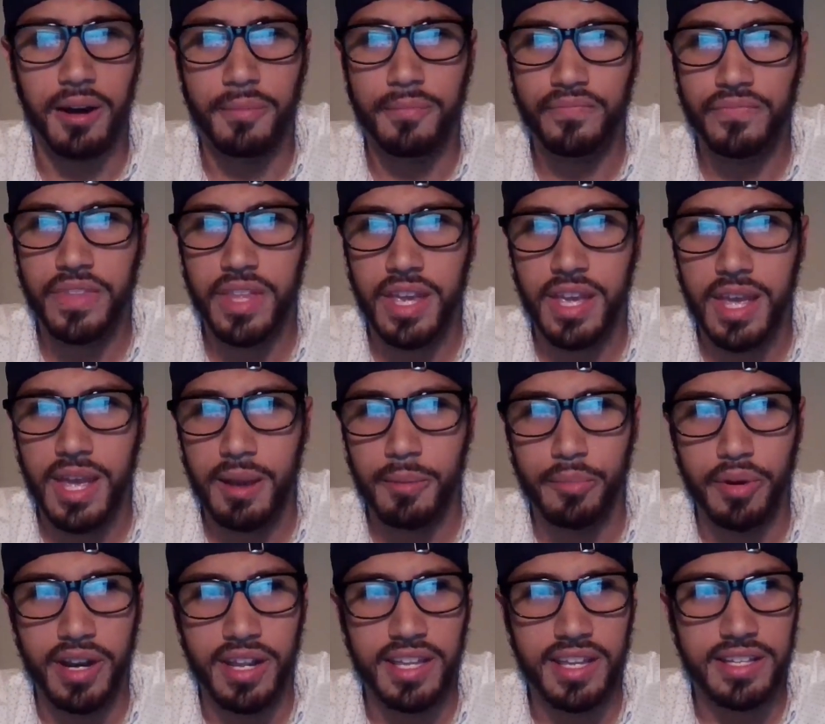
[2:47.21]
Um,
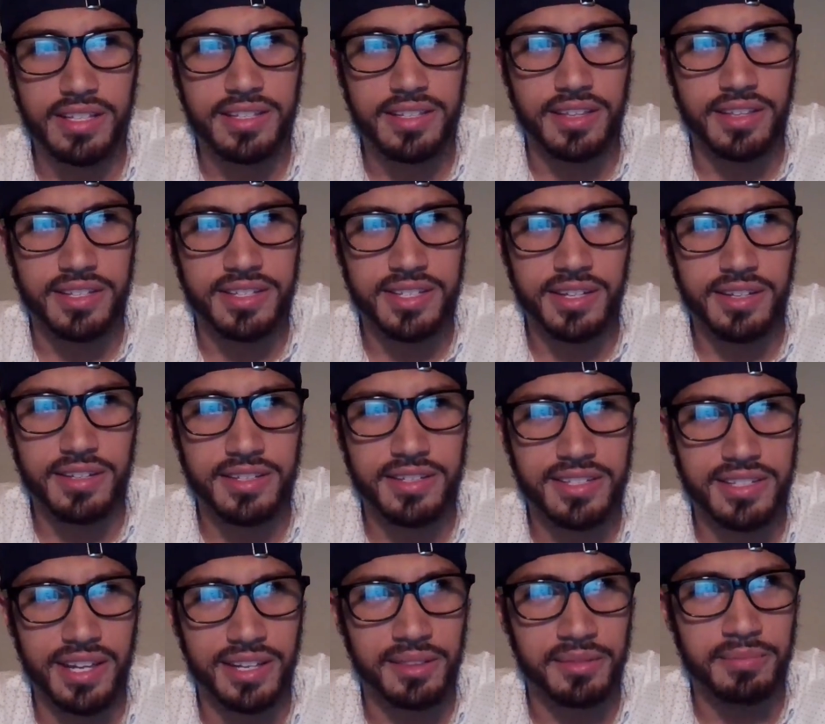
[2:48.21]
but it, it, this
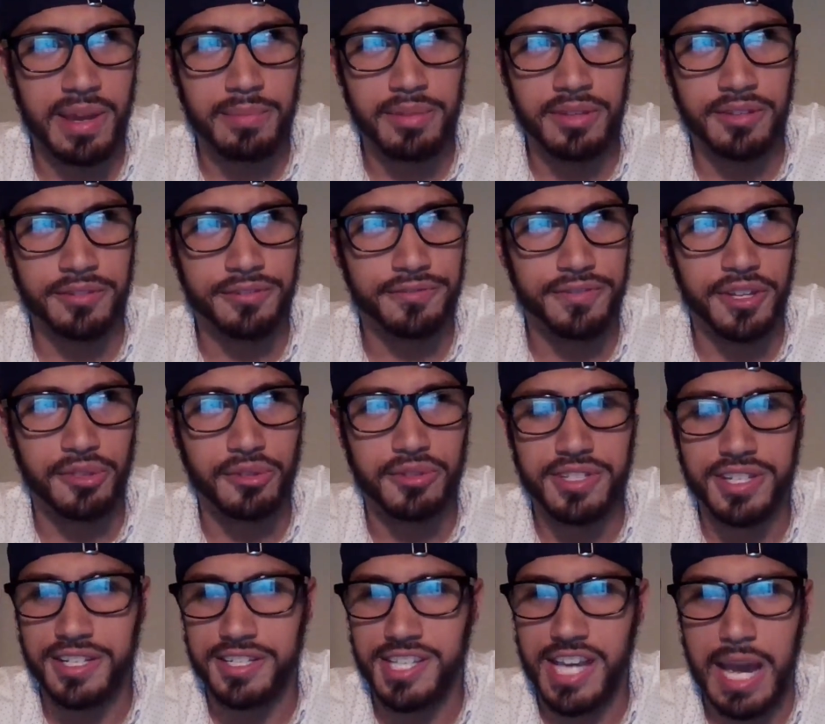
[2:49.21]
is a, this is like maybe the
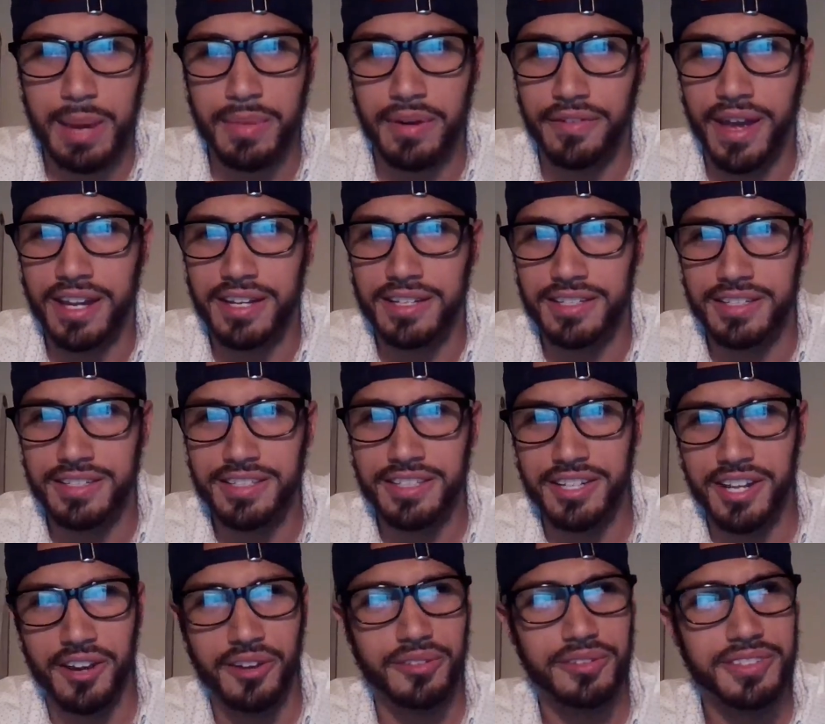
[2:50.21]
fifth or sixth time I've had
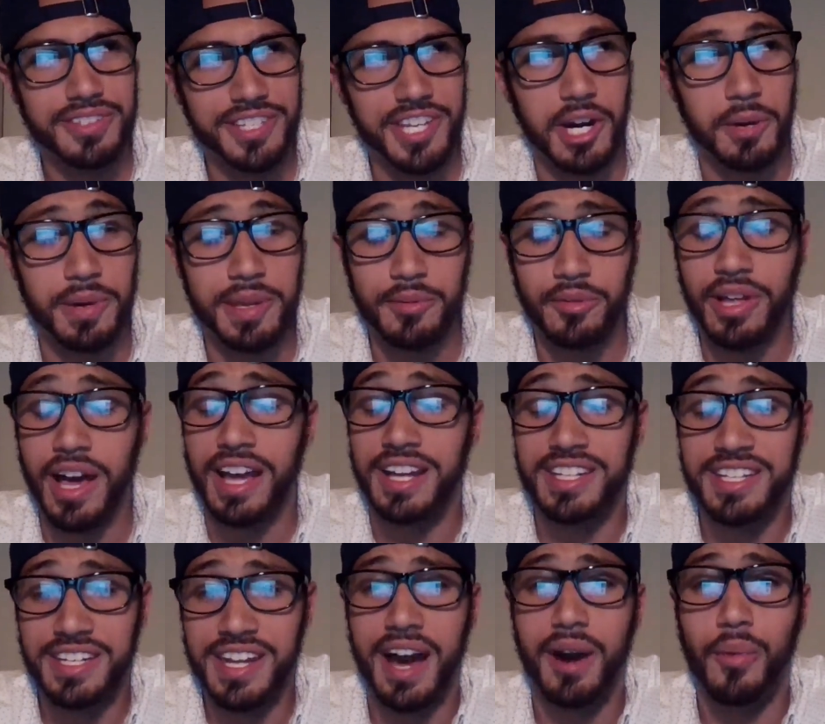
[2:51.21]
to, you know, tell people
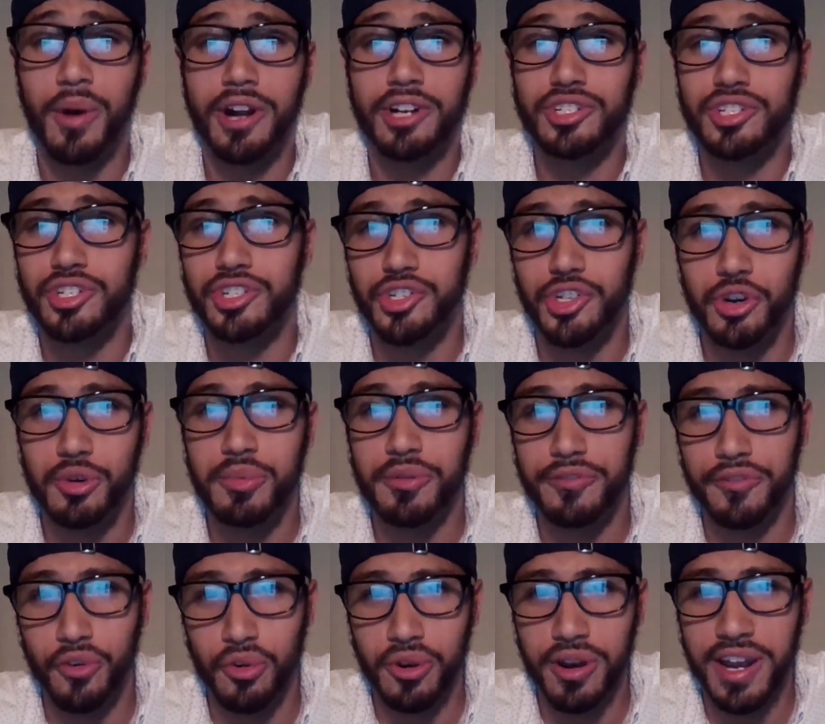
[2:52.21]
I did not watch the show
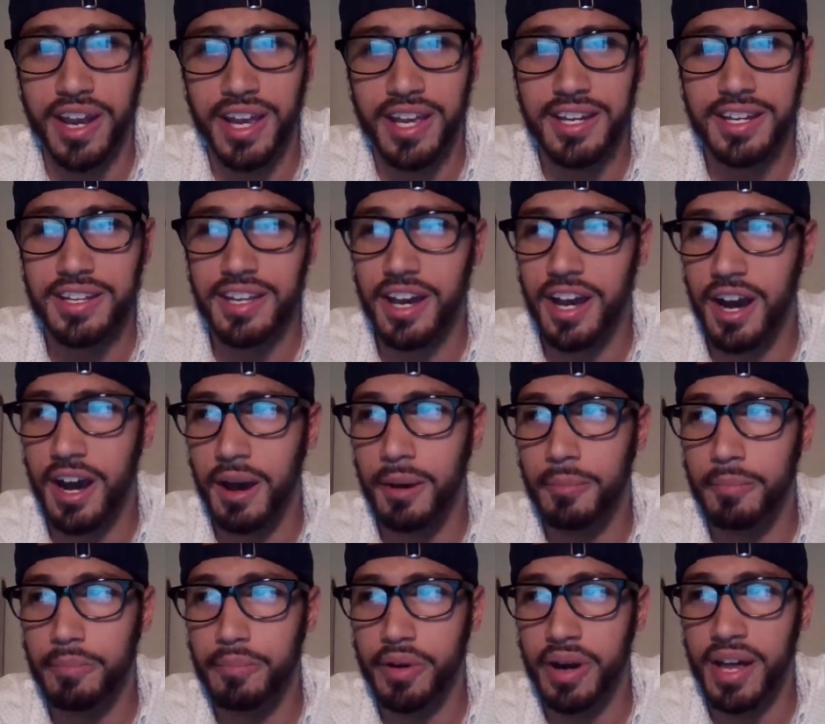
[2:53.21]
beforehand.
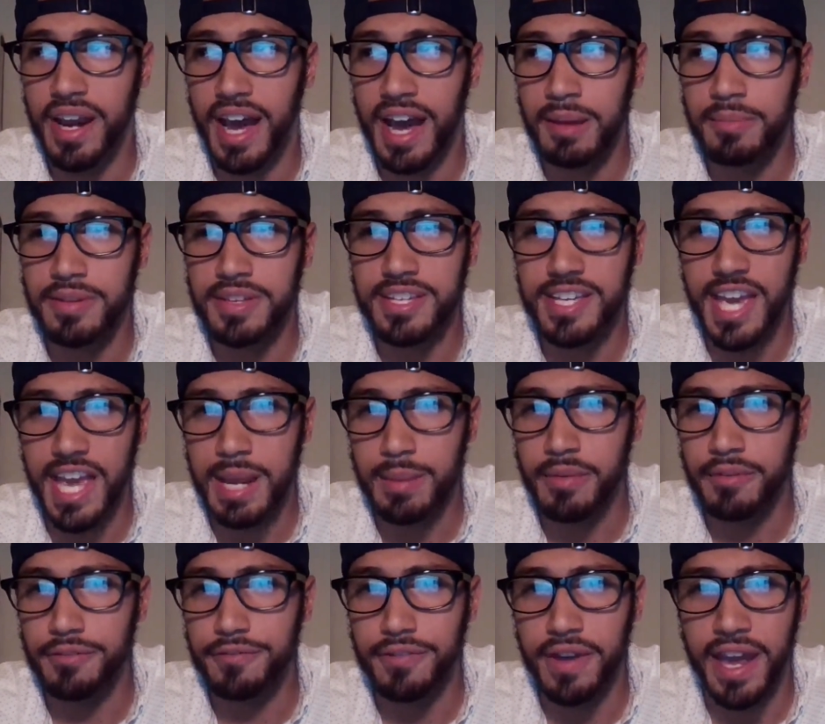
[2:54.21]
Um, but I became a
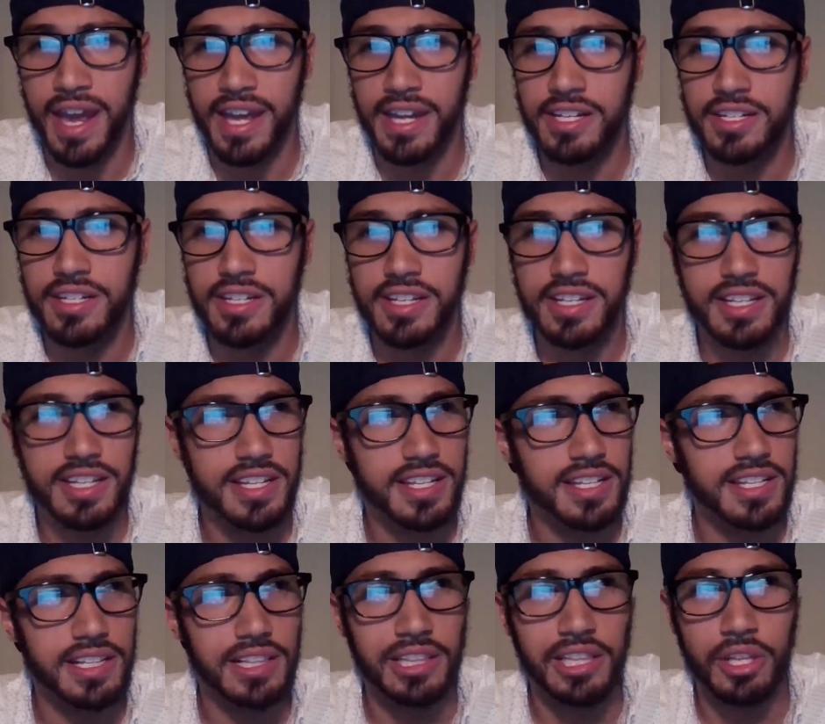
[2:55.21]
fan
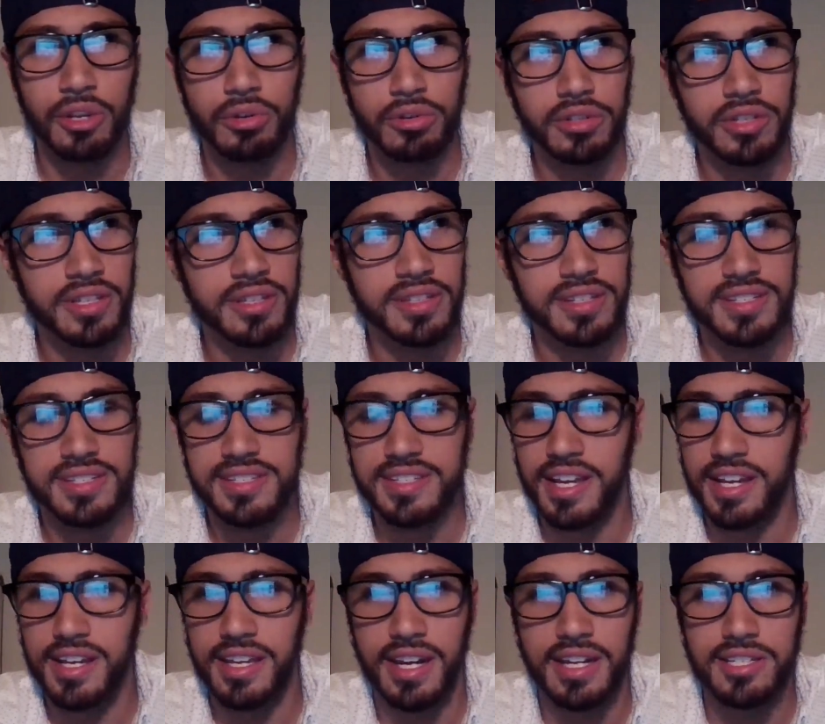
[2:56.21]
literally the
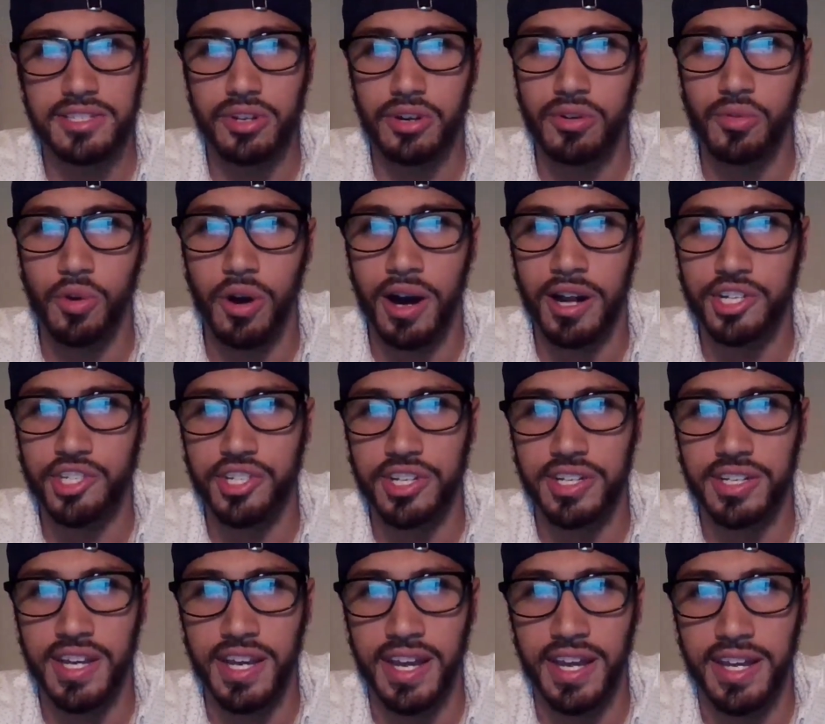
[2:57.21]
second I started
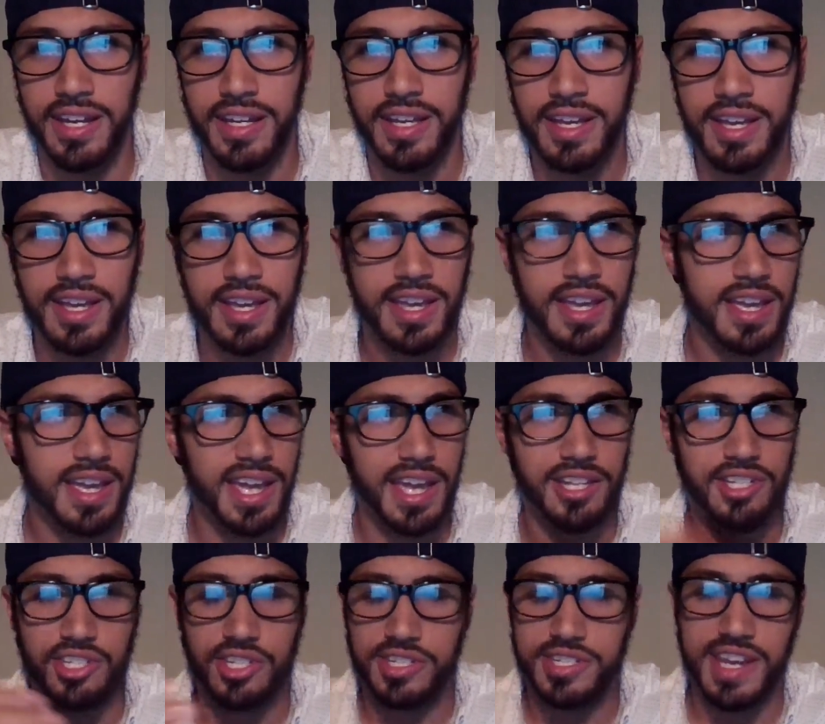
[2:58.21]
watching, and
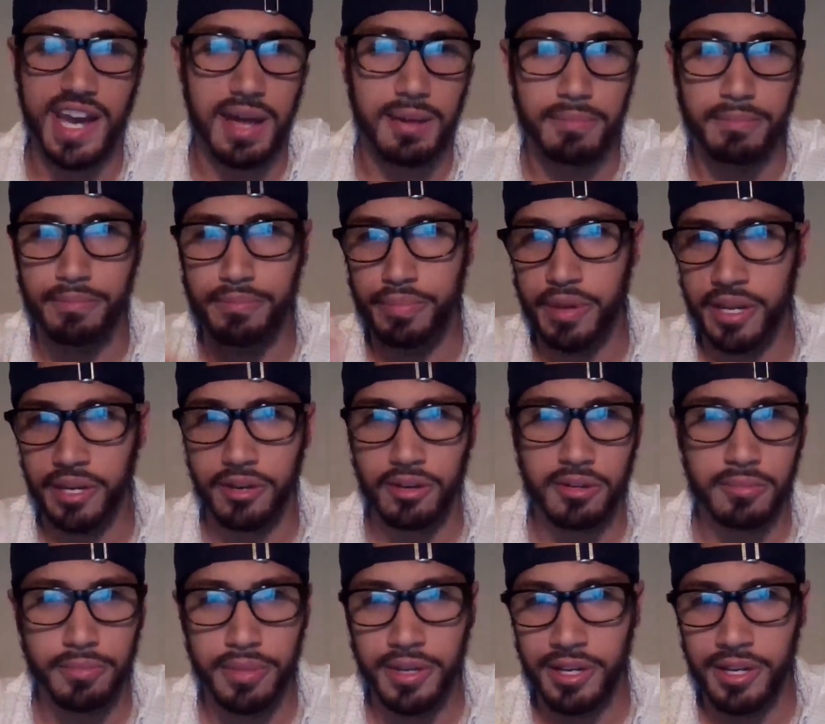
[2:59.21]
it's just gotten
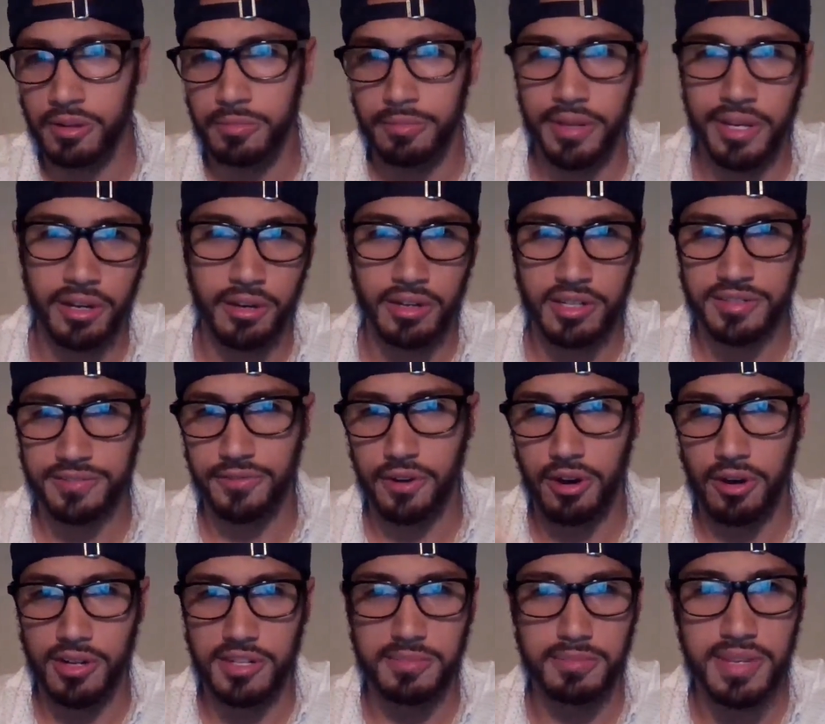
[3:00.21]
bigger and bigger and bigger as far as